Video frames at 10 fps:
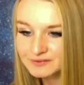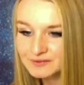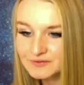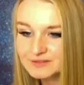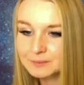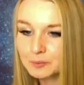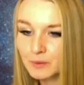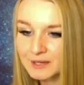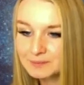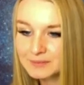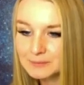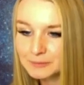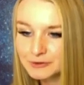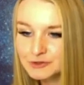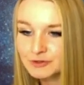of disappointing
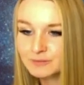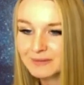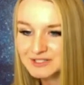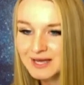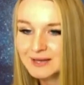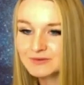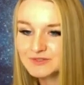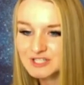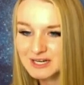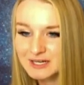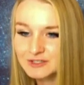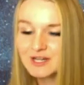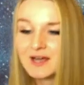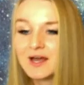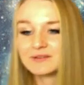people during my time of change.
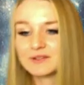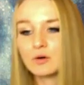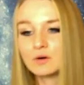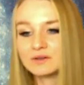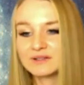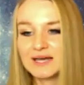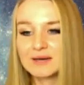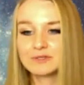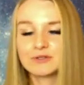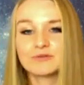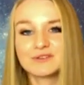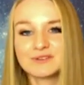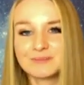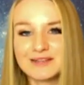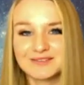So holding that beautiful
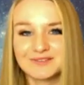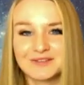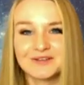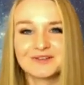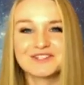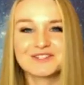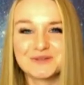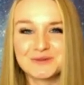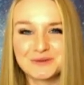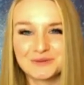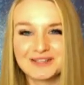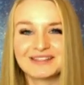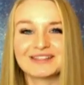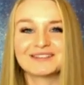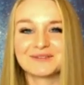space for you to
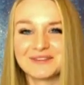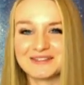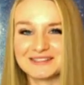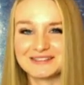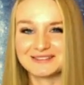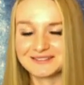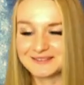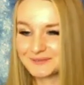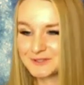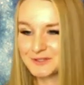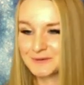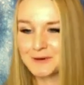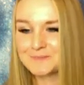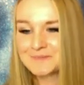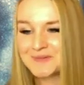release with ease, for
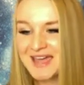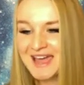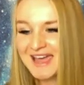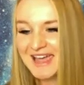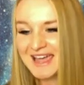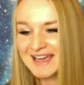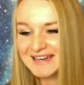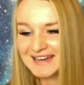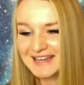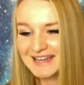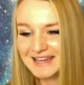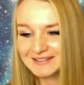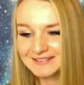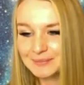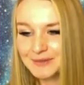sure. And
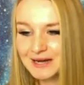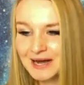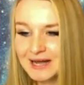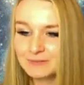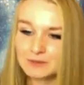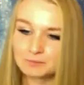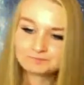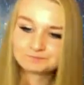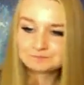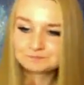it's something I've been